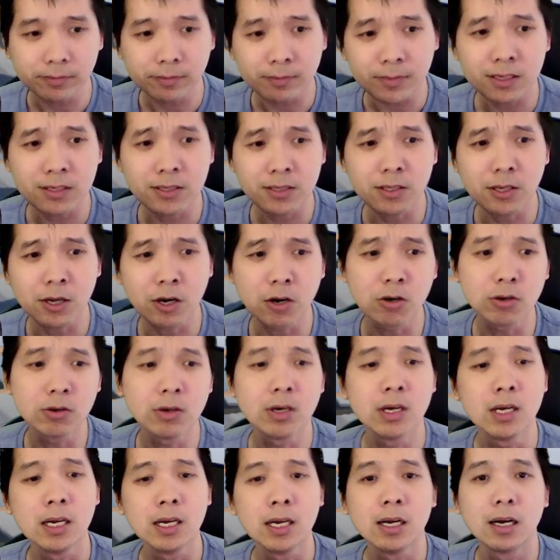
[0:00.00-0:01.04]
So,
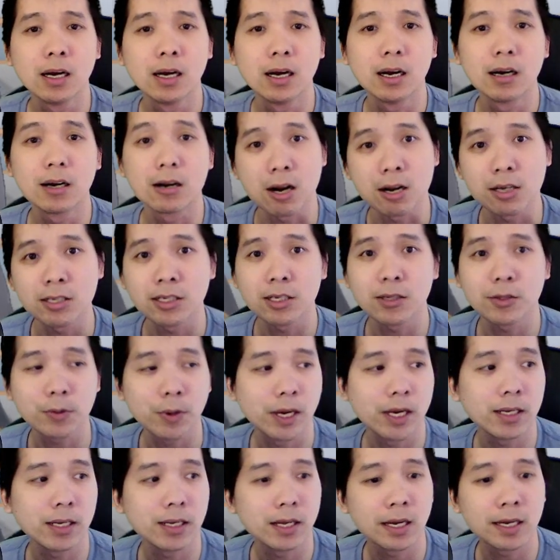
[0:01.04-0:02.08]
Argent
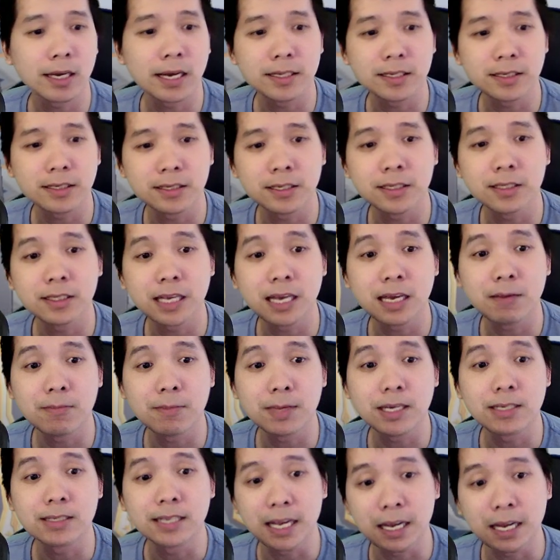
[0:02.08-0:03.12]
Twilight, I think this game
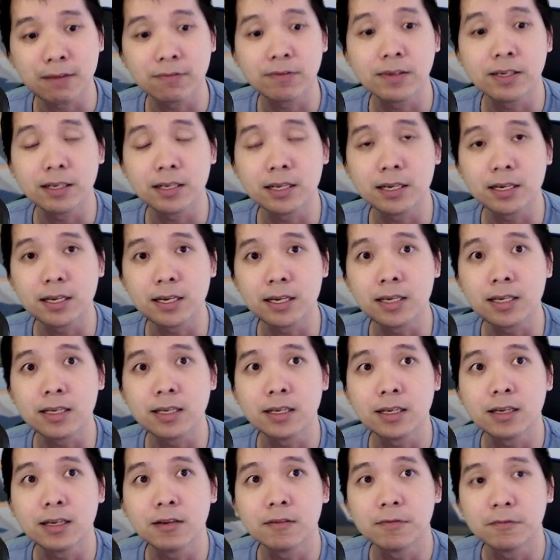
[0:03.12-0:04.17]
is heavily
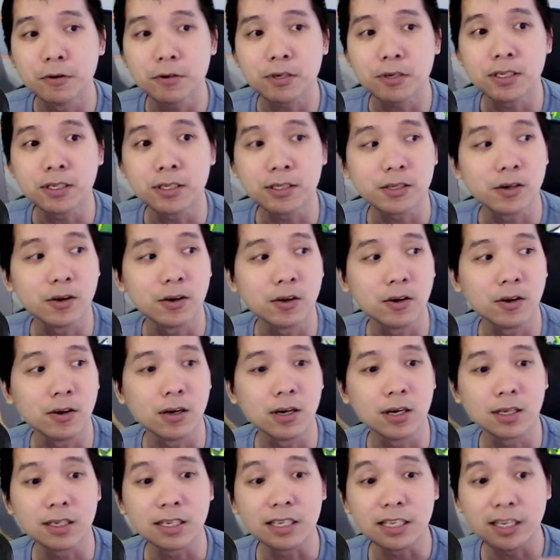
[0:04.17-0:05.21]
focused
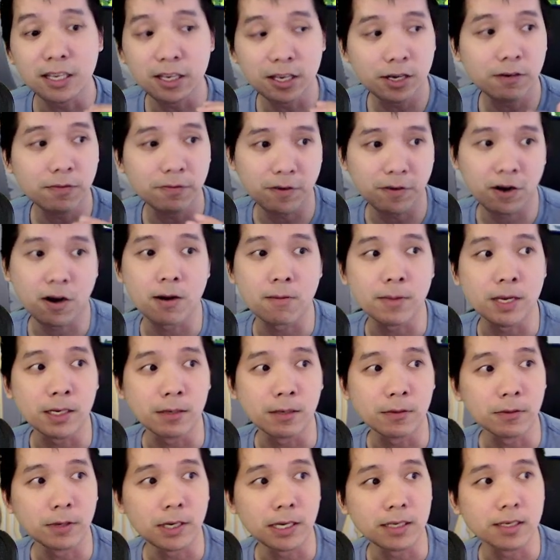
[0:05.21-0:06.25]
on gear farming,
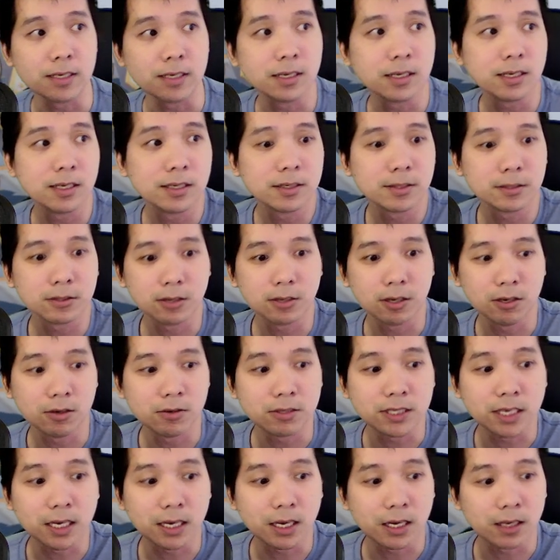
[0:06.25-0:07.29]
right? So
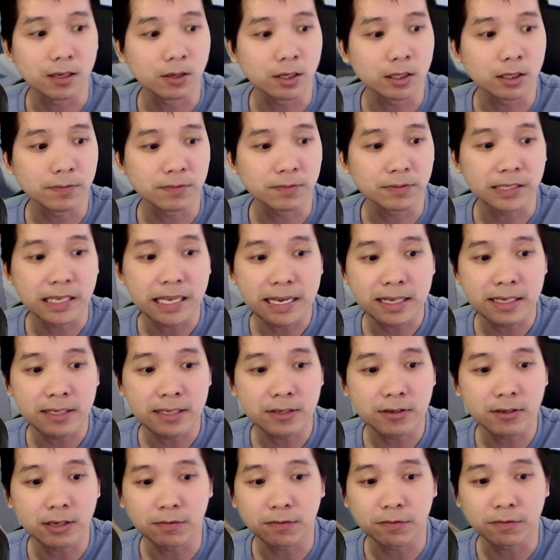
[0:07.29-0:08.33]
there are a lot of things
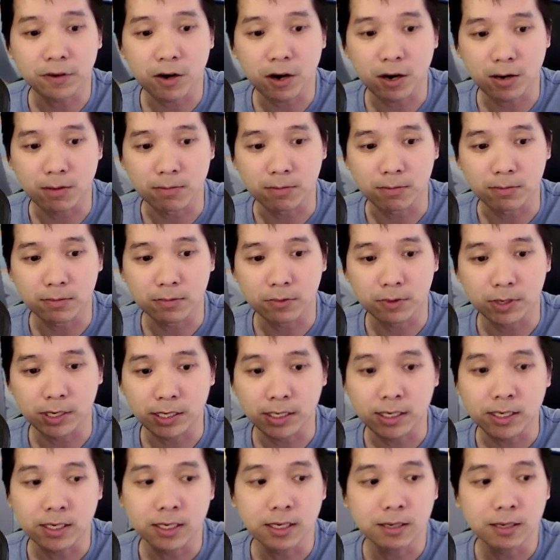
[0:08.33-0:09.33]
you can farm, right?